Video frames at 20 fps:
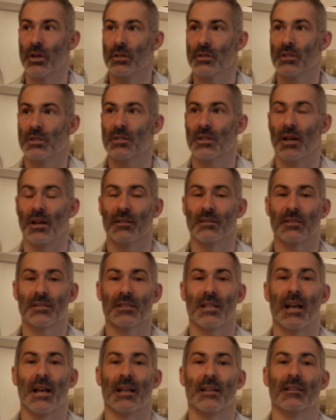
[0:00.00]
just to
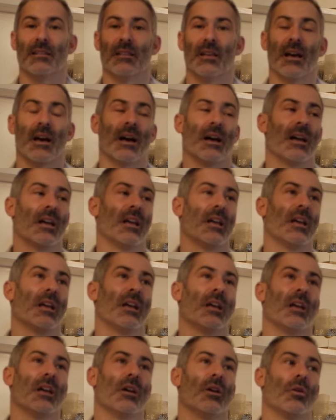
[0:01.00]
understand that
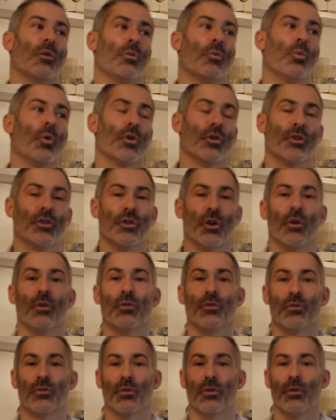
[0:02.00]
what you're
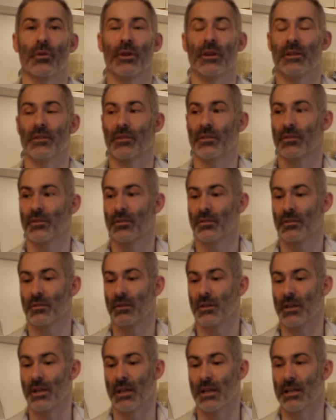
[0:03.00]
going through is
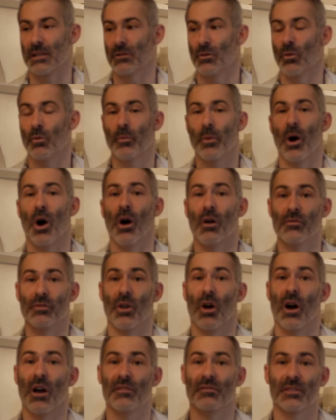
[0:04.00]
all part of
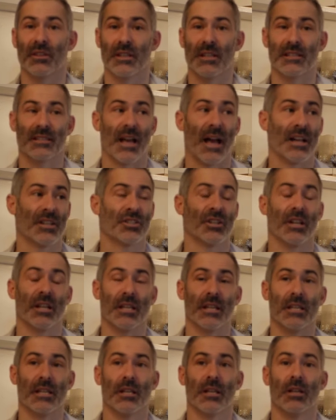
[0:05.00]
life, and it's
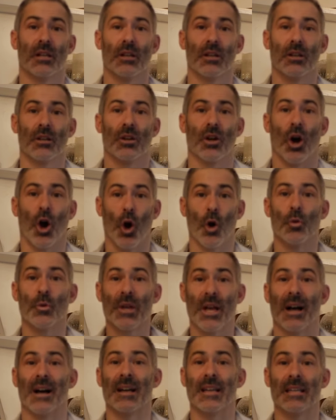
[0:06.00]
actually
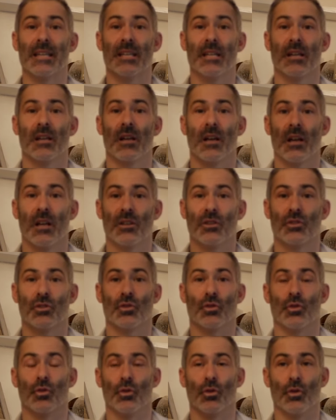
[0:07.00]
okay
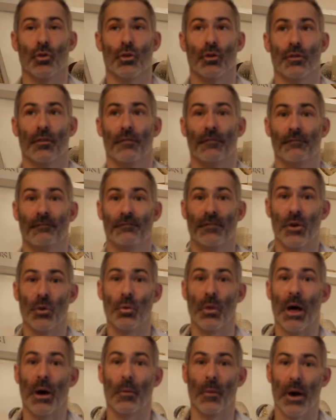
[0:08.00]
to
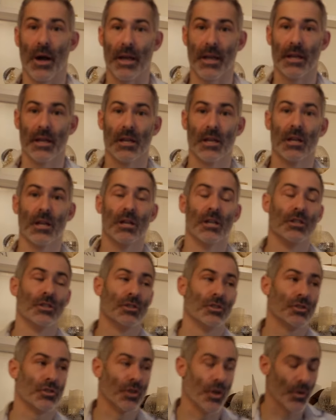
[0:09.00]
feel that way.
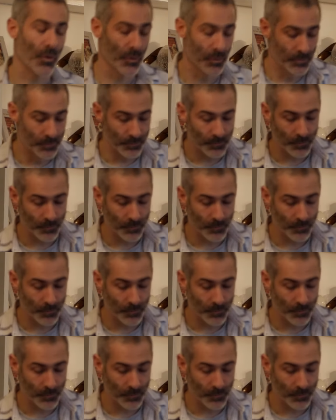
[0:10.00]
So